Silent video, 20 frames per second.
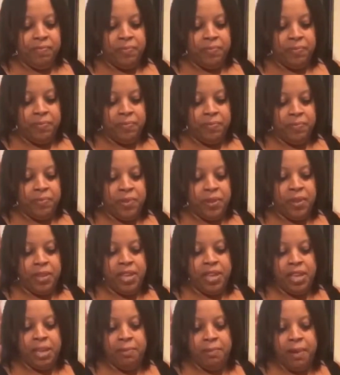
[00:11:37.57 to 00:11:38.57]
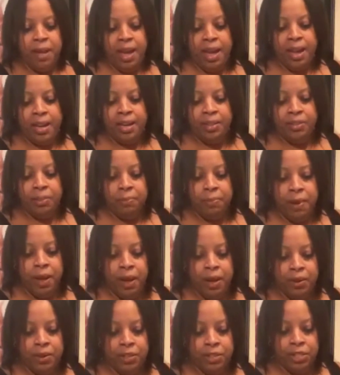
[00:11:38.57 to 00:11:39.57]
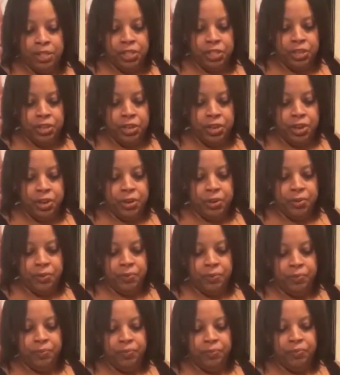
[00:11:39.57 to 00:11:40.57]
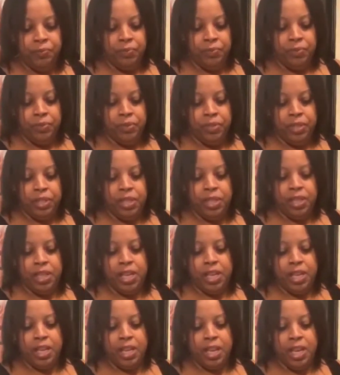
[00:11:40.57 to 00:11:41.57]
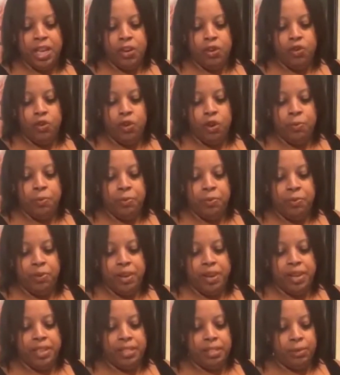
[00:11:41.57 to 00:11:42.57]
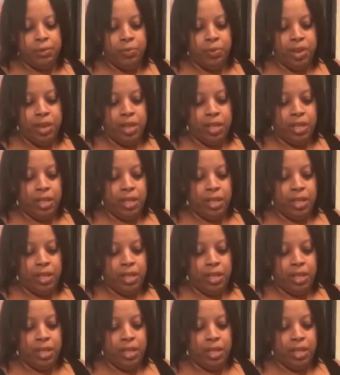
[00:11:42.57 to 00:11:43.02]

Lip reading: And keep adding the powdered sugar till it incorporates with